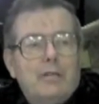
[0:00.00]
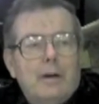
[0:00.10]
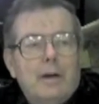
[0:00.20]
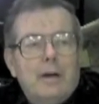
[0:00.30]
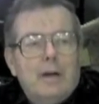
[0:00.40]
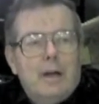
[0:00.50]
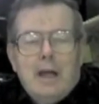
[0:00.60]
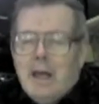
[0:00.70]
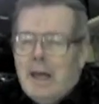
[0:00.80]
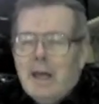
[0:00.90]
that's a
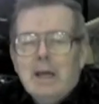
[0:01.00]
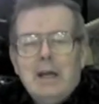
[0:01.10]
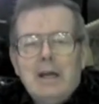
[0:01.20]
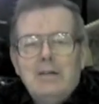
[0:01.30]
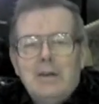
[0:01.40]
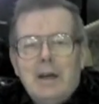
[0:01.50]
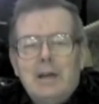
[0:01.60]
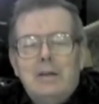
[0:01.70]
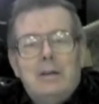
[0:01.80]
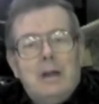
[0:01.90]
very unsafe place to
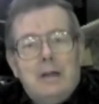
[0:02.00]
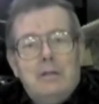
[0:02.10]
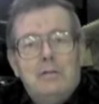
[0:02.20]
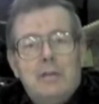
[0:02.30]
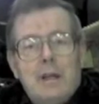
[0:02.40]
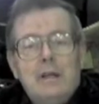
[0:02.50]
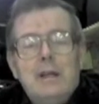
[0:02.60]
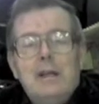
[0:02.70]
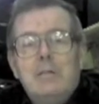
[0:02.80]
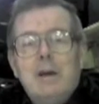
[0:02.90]
ride.
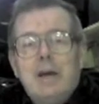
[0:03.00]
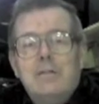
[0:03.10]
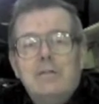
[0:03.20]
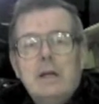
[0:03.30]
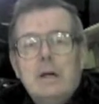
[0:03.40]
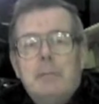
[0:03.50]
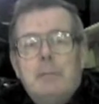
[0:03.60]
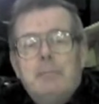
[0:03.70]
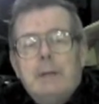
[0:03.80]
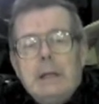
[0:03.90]

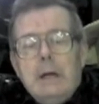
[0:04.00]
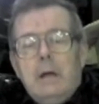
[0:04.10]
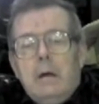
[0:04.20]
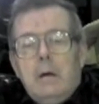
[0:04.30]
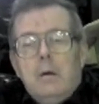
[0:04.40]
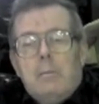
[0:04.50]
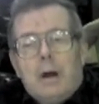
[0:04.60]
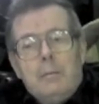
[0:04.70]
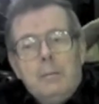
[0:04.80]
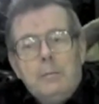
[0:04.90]
And so some
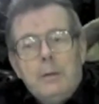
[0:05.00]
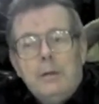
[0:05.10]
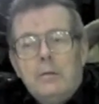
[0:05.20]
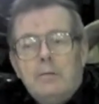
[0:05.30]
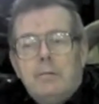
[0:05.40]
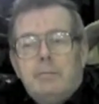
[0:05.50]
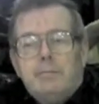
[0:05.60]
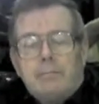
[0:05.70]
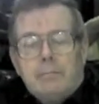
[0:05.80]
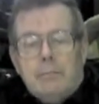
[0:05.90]
firefighters have gotten
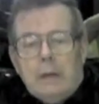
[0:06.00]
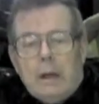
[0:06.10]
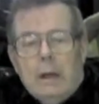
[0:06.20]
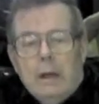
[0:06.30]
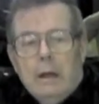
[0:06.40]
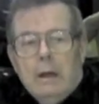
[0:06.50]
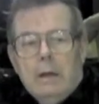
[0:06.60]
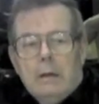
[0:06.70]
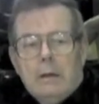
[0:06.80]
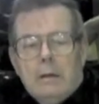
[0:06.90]
hurt or killed
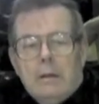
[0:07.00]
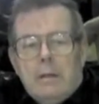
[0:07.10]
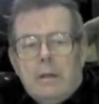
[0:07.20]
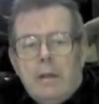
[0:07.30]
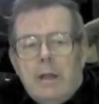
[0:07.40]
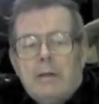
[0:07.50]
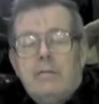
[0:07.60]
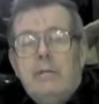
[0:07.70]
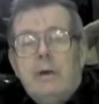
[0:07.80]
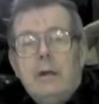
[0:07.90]
trying to
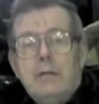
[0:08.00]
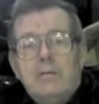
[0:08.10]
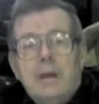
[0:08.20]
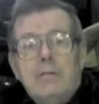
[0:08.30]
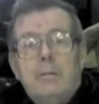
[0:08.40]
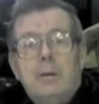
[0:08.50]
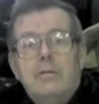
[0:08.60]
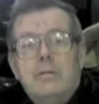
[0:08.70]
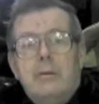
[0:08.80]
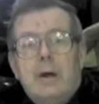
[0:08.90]
just cling to
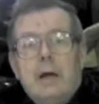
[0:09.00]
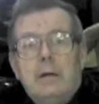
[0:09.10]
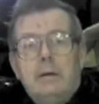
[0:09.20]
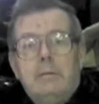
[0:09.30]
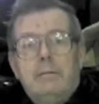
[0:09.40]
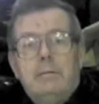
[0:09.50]
a, a uh,